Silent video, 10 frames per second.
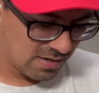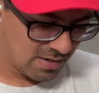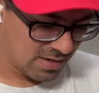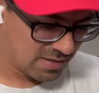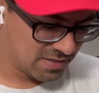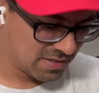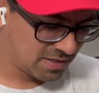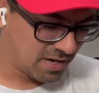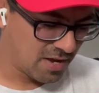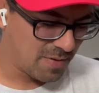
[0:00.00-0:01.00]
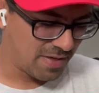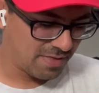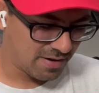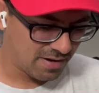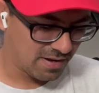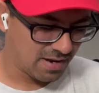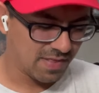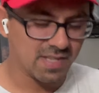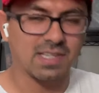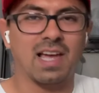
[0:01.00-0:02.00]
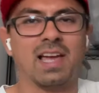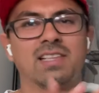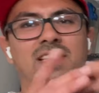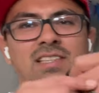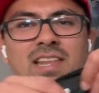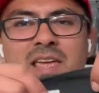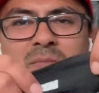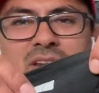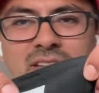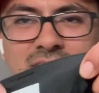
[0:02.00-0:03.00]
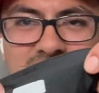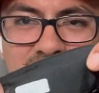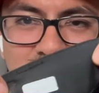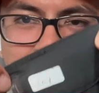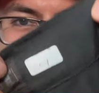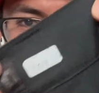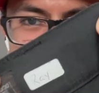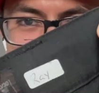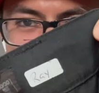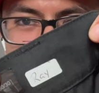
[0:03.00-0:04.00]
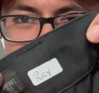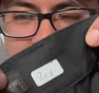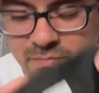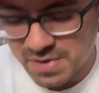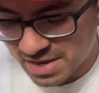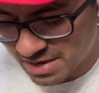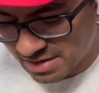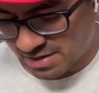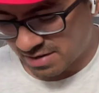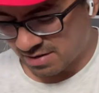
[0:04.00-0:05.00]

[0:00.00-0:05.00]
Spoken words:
And this is a 30 by 30. And this guy has his name in it. That's kind of weird. Man.